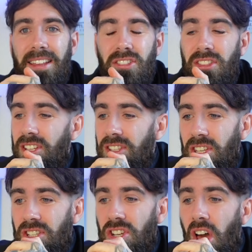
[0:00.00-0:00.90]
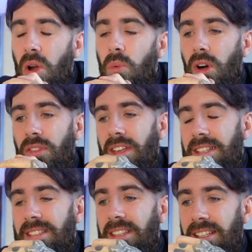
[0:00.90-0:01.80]
There's no one
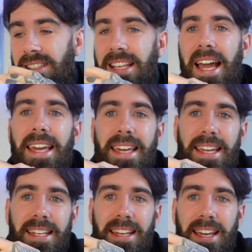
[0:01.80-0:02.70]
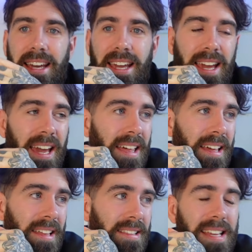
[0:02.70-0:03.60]
that's taking
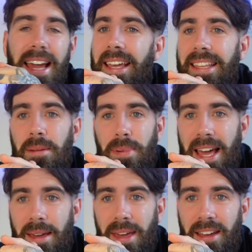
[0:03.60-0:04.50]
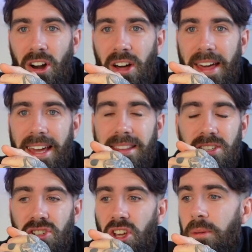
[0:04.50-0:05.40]
the blame here, are they?
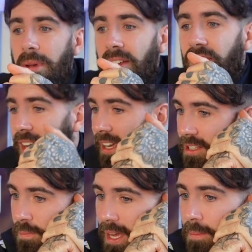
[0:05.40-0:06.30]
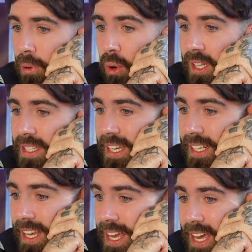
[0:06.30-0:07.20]
There's too many fingers being pointed.